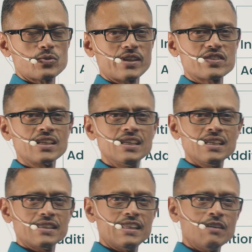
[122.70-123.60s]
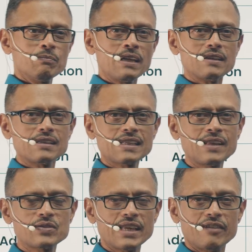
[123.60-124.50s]
students. The number
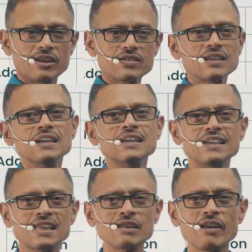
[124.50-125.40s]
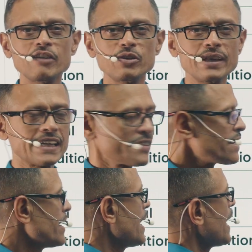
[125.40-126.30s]
times the average. Another way of doing it is, hey,